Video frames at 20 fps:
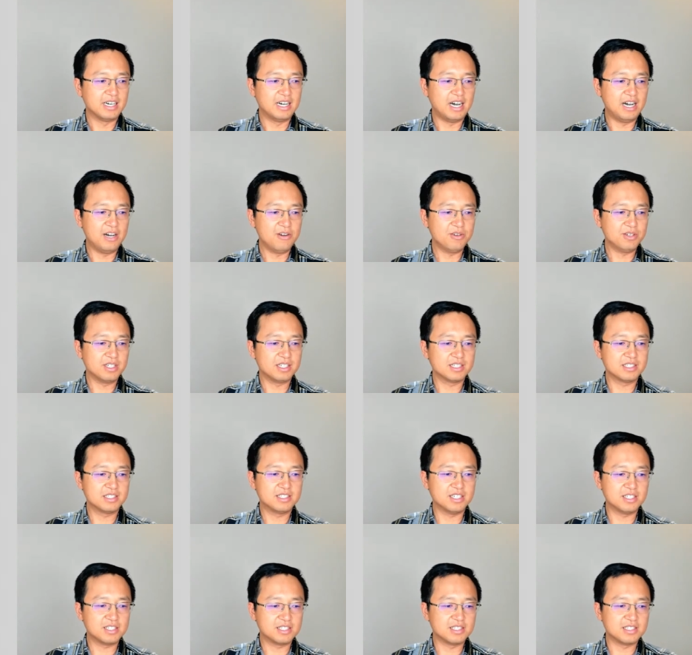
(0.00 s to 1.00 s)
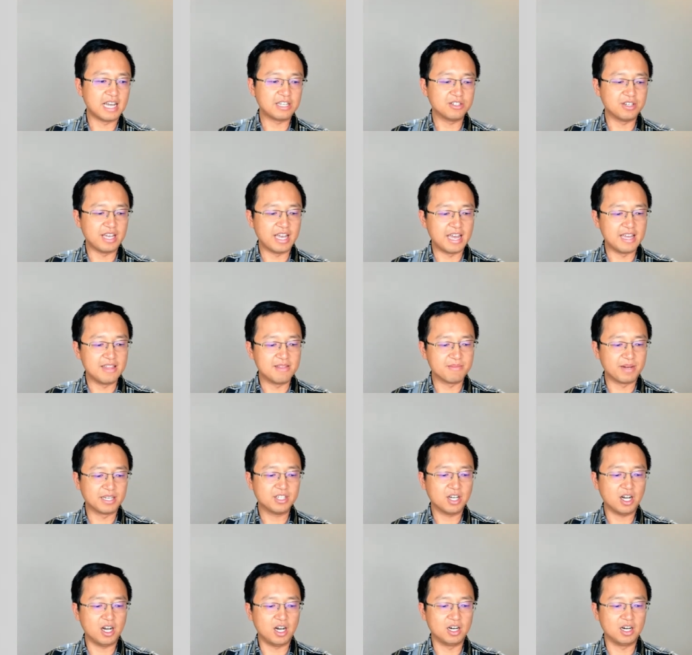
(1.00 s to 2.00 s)
I would just like to end my
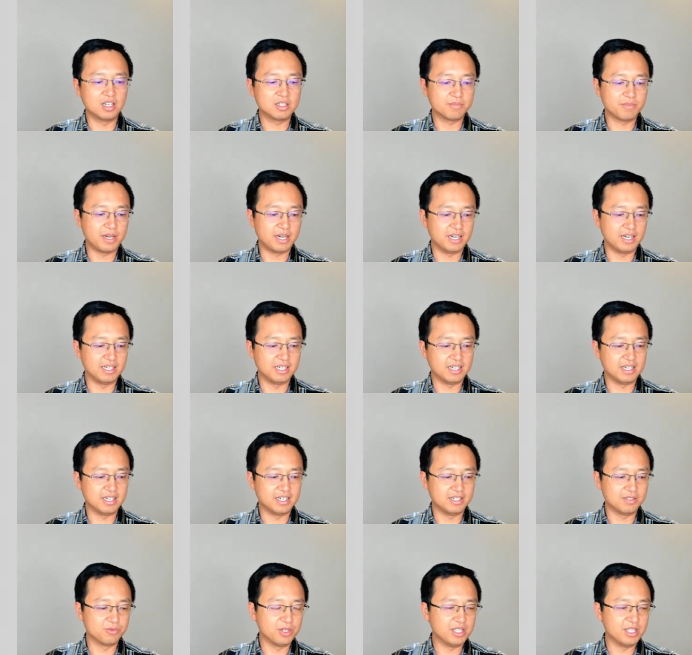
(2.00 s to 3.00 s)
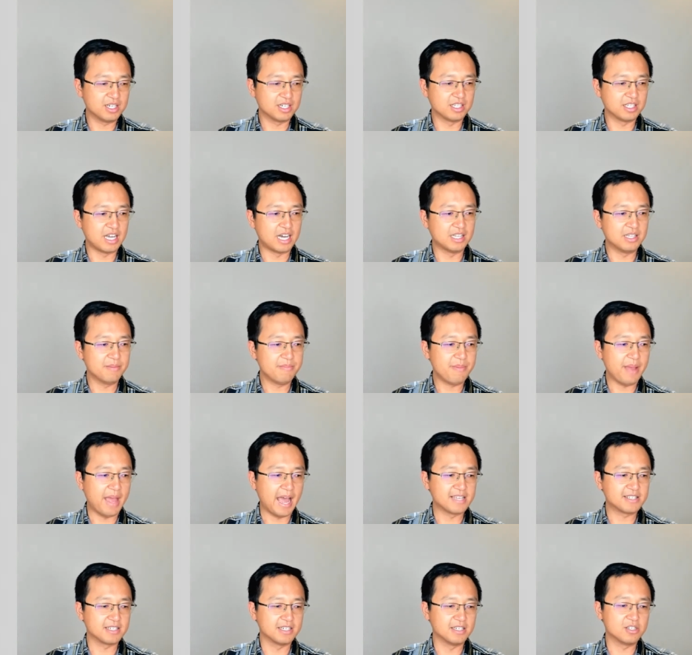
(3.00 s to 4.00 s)
talk by uh, reading another
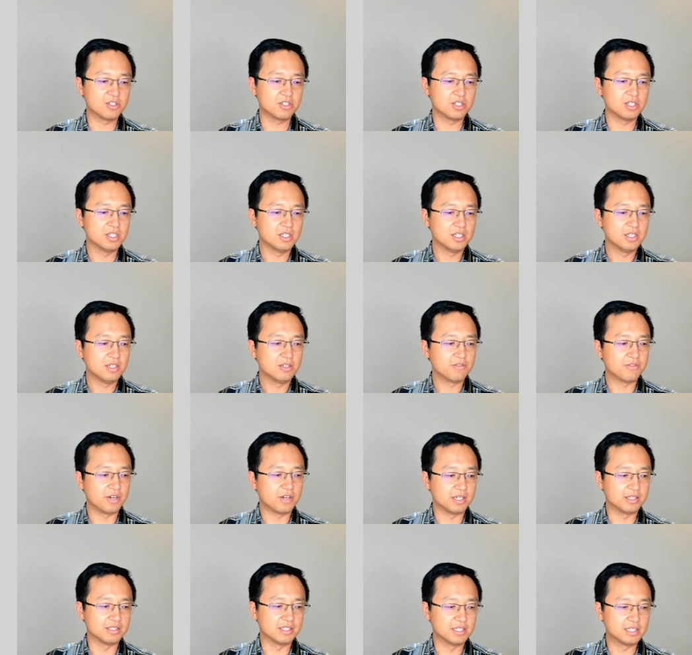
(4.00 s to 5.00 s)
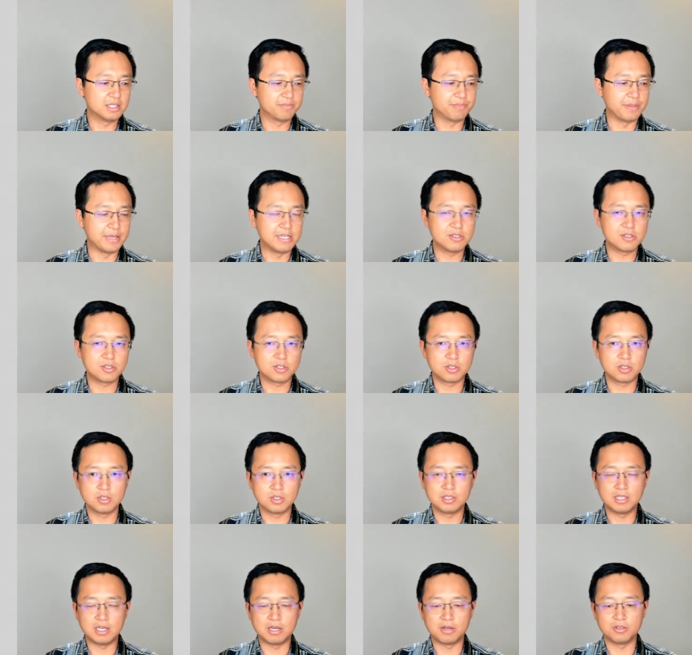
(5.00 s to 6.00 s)
passage from the speech
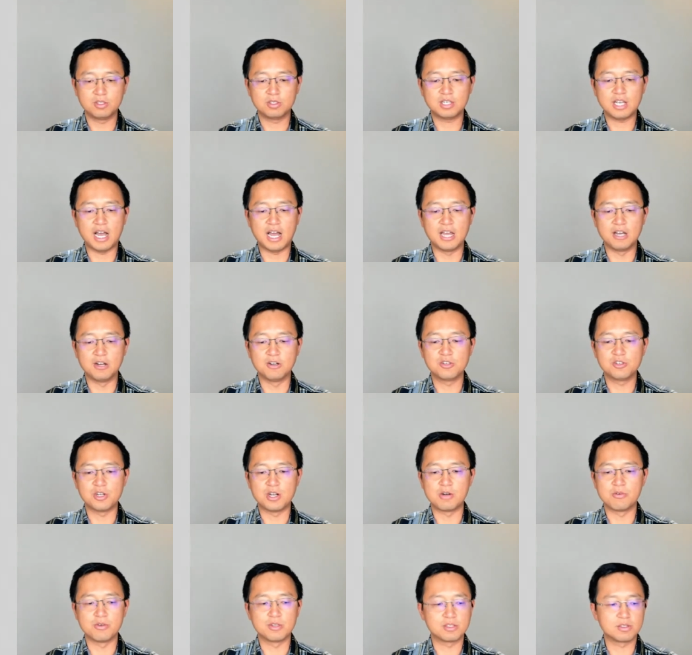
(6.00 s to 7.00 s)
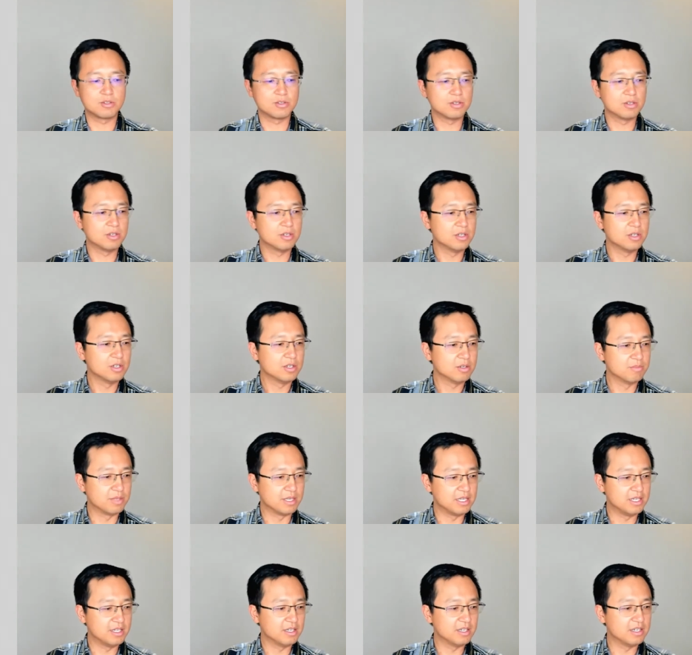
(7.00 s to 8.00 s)
that Kyle shared with
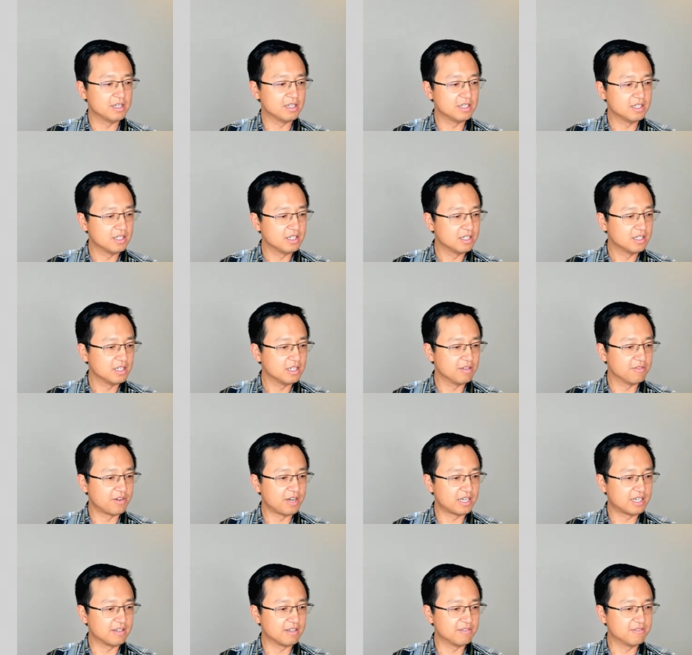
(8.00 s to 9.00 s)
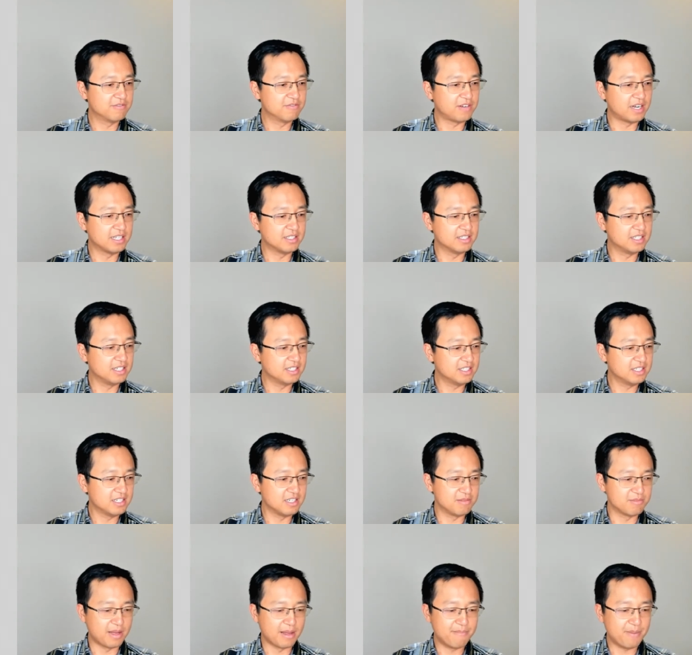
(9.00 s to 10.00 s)
me if I can find it
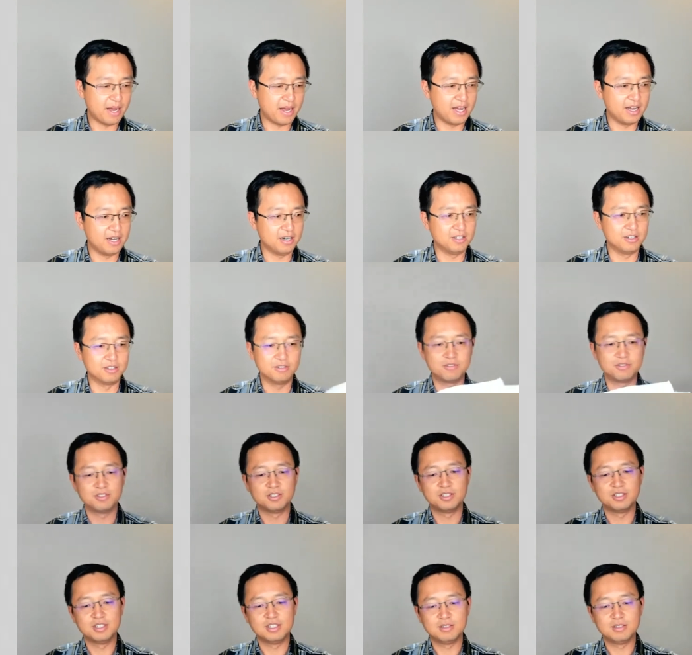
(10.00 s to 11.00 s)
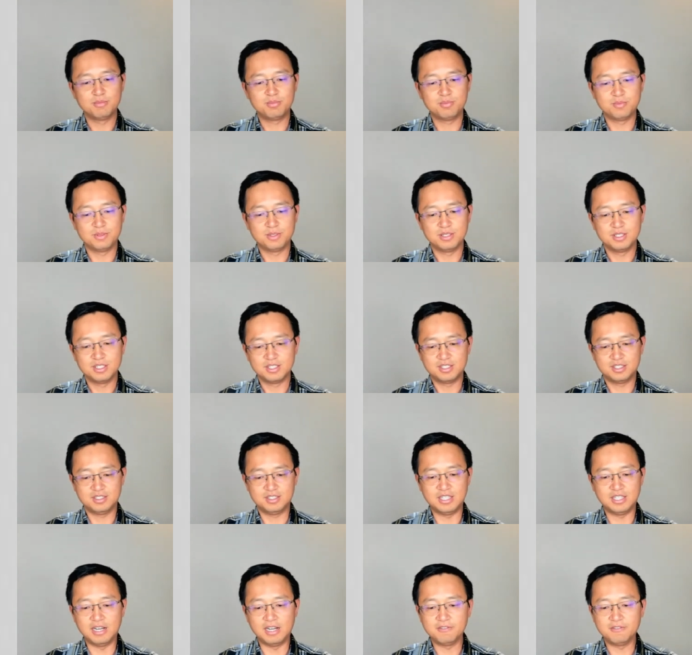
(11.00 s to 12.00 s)
in my pile of
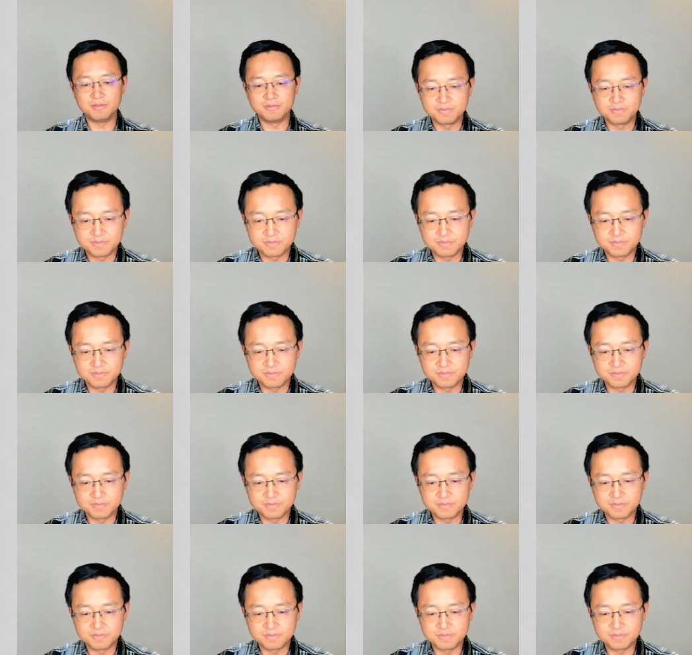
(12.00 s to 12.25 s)
stuff.